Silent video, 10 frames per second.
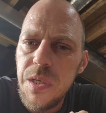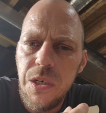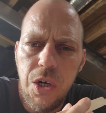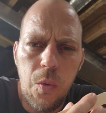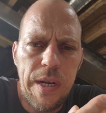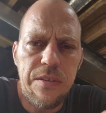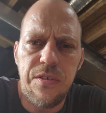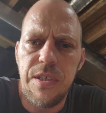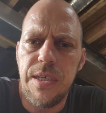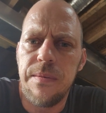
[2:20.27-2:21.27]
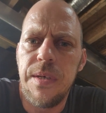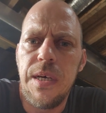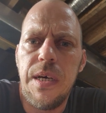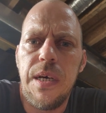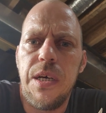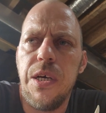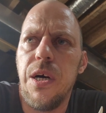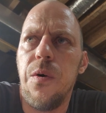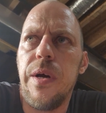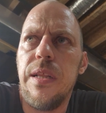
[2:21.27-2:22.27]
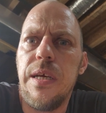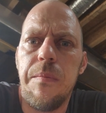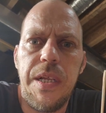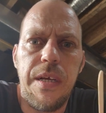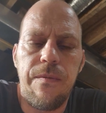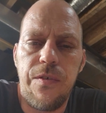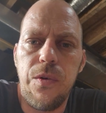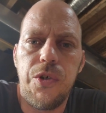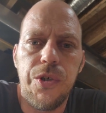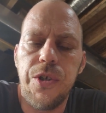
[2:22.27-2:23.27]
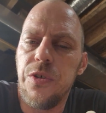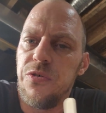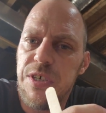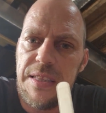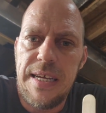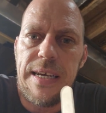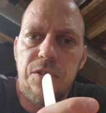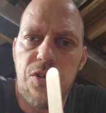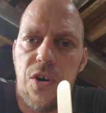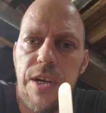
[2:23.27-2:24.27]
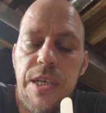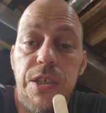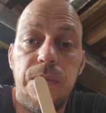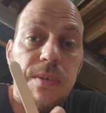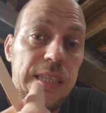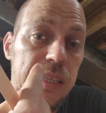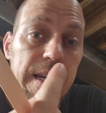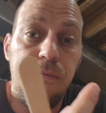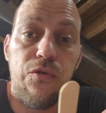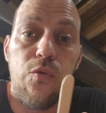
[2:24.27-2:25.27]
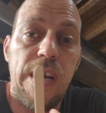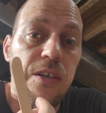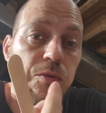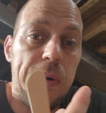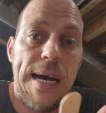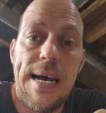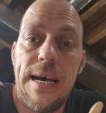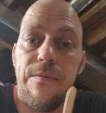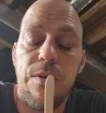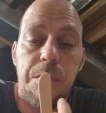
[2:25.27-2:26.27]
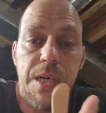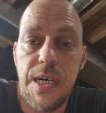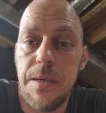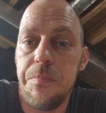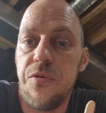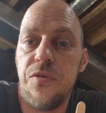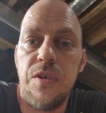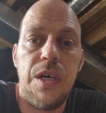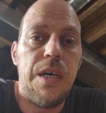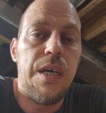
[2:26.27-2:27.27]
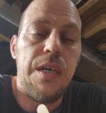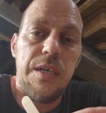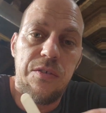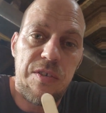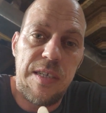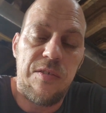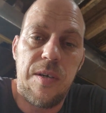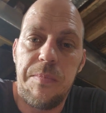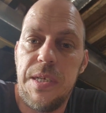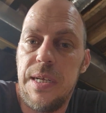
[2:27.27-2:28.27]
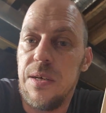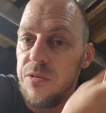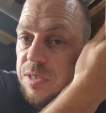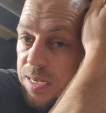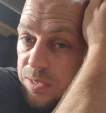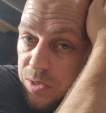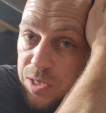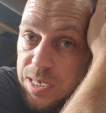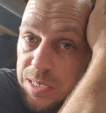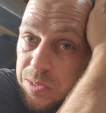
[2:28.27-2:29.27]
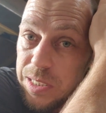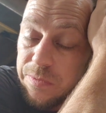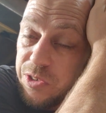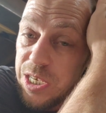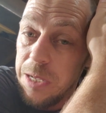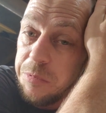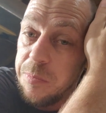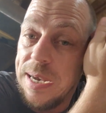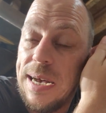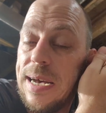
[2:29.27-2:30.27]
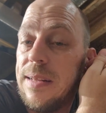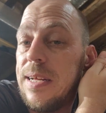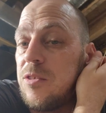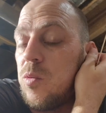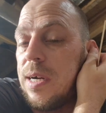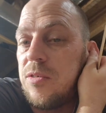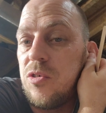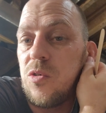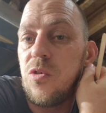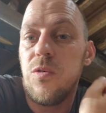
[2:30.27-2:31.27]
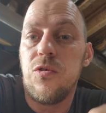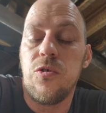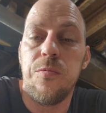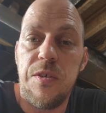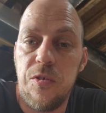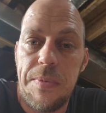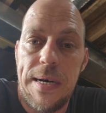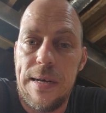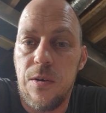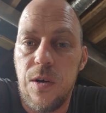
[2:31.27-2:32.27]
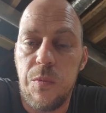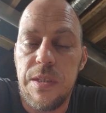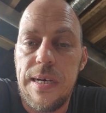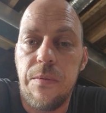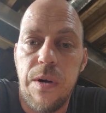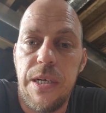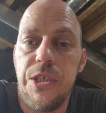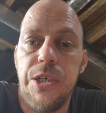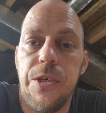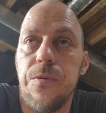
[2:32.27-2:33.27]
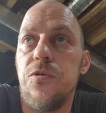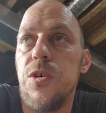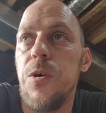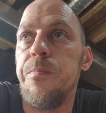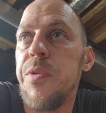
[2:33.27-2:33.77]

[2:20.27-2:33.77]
going into the, in the immediate future, you set things on it, it leaves rings behind from cups. You set something else down on it, it'll leave shapes behind. That's why it's so crucial to be spot on with that ratio. So